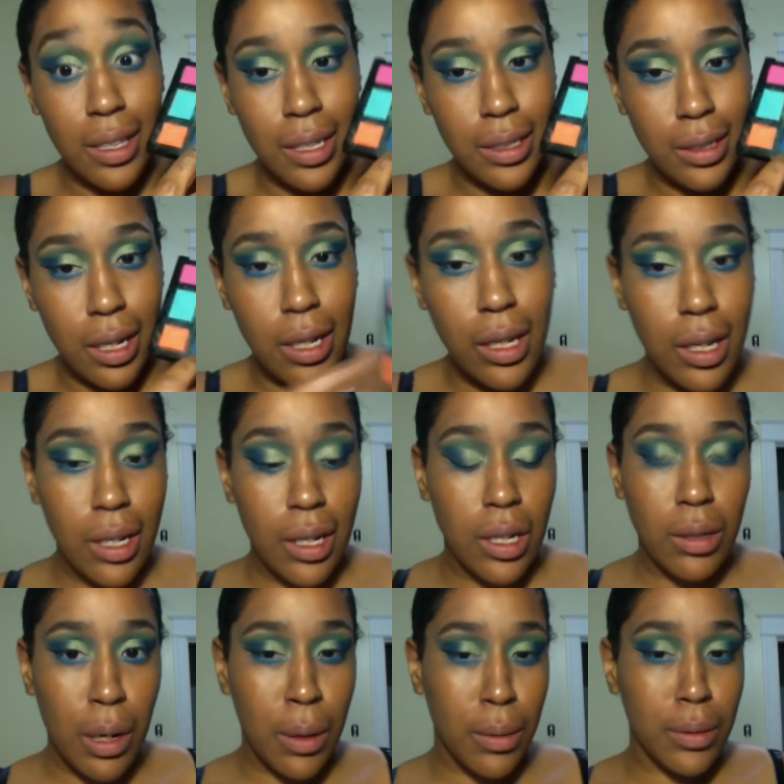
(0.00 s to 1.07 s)
I realized I
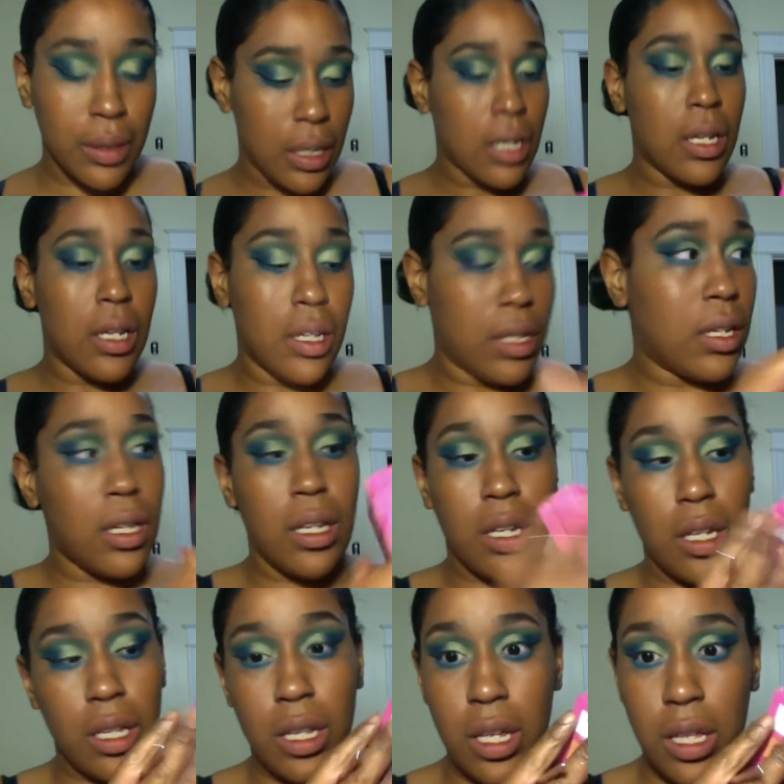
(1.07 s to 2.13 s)
wasn't recording this part,
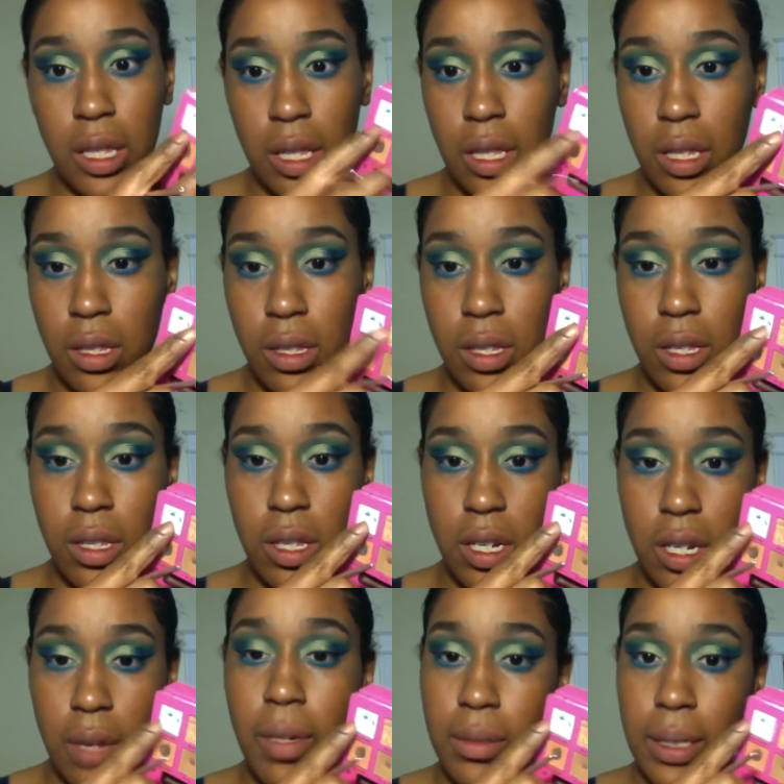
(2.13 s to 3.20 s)
so I took the
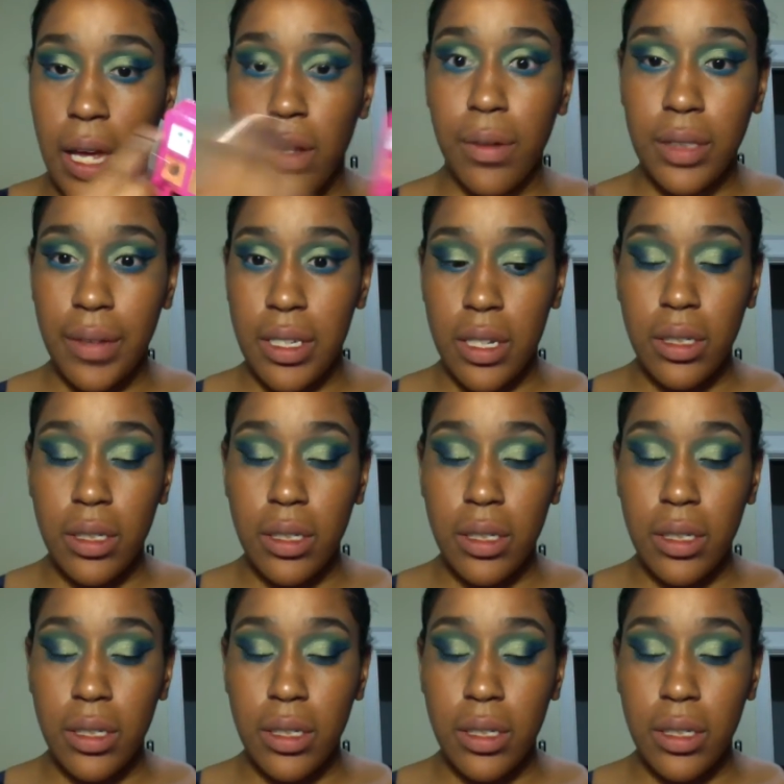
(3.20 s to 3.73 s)
Wet n Wild Wet